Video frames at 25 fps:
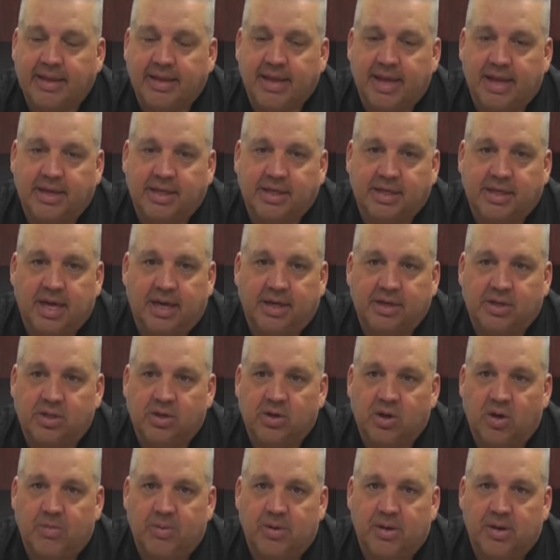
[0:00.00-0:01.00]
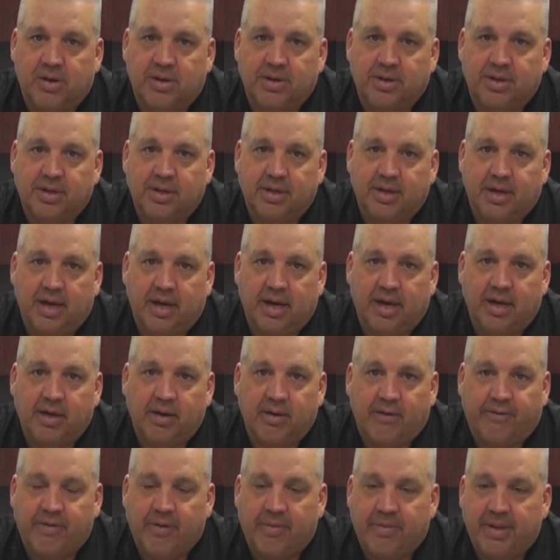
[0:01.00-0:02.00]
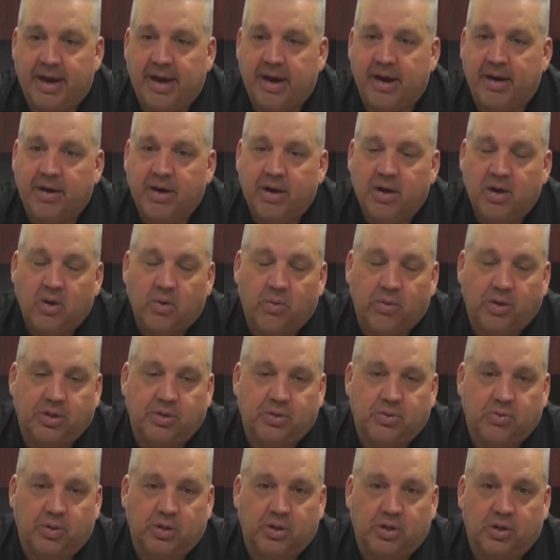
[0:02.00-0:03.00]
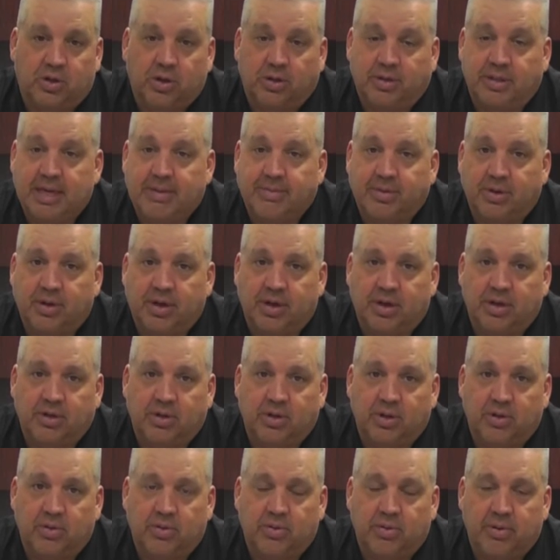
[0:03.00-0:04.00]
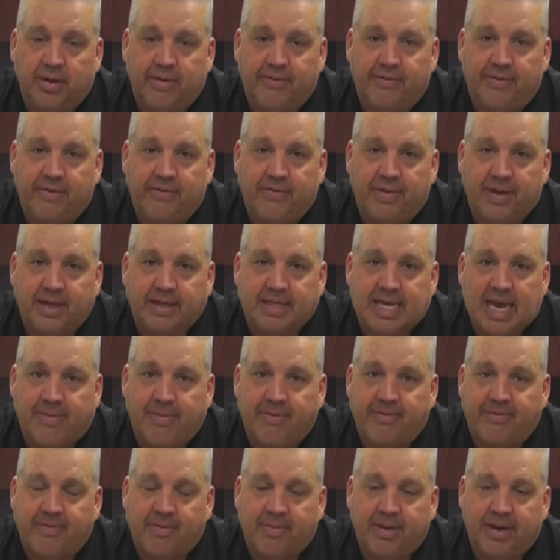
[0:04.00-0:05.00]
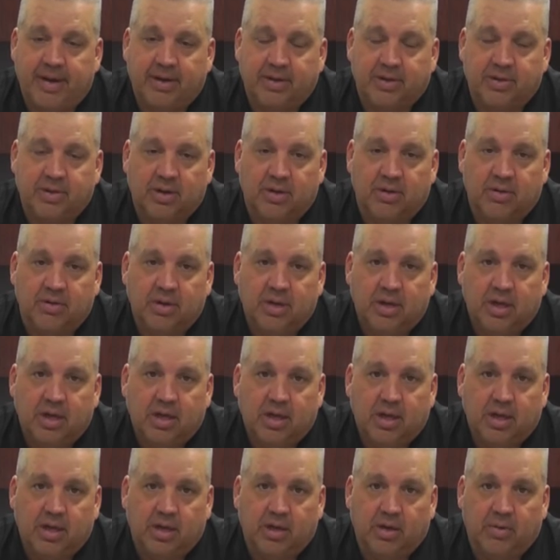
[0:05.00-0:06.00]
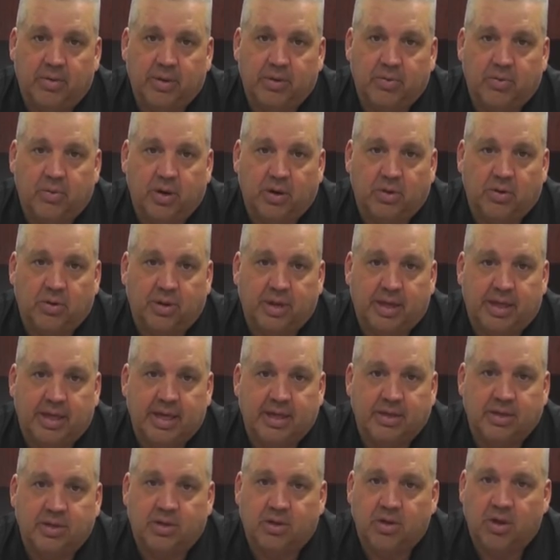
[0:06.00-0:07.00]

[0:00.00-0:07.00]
and then it just kind of snowballed from there, which good teams are going to do if things happen from there. So we worked on the kids and